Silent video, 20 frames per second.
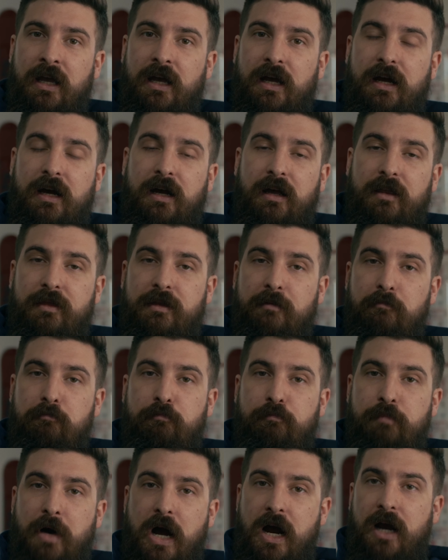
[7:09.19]
the
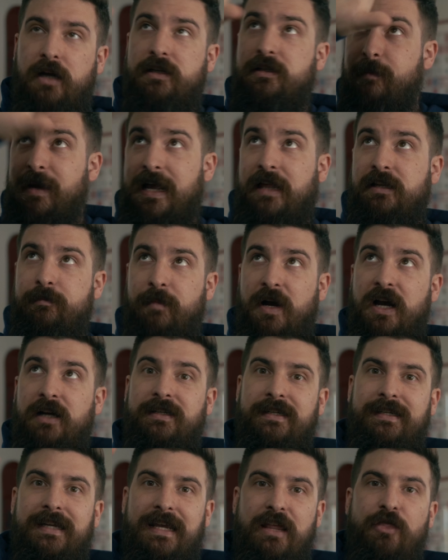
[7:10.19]
ballast
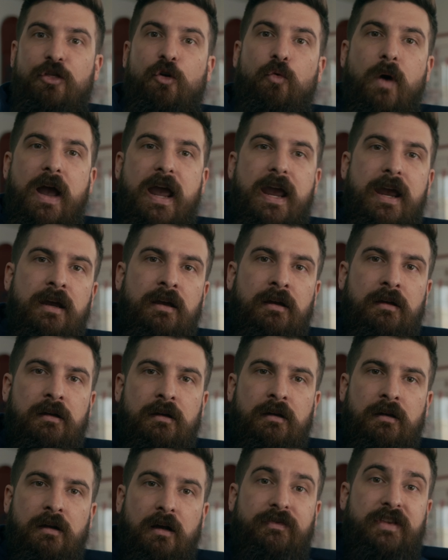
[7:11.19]
box is in the way
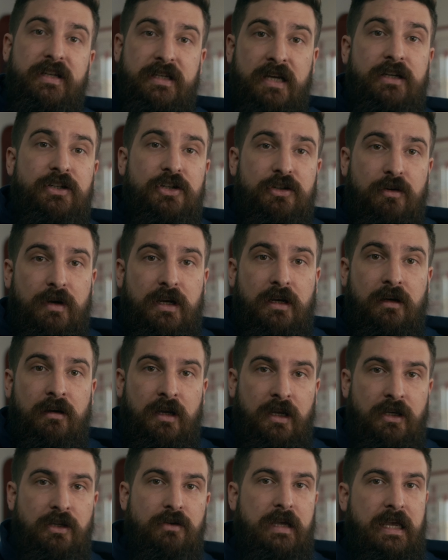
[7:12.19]
of the touchscreen
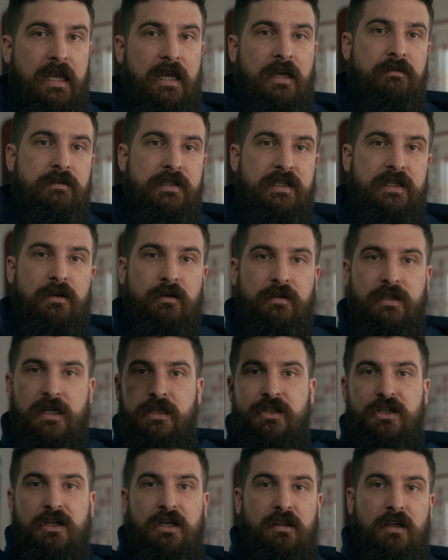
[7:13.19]
and you can't see or
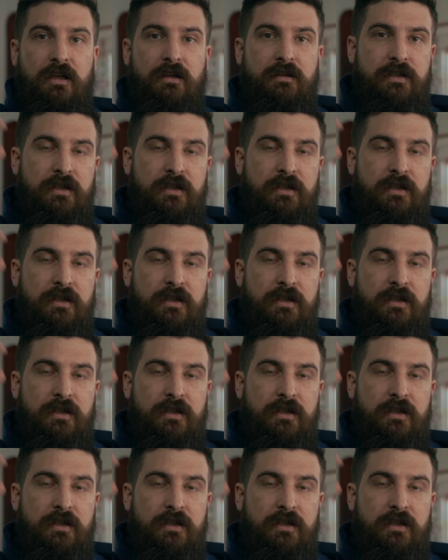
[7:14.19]
touch anything.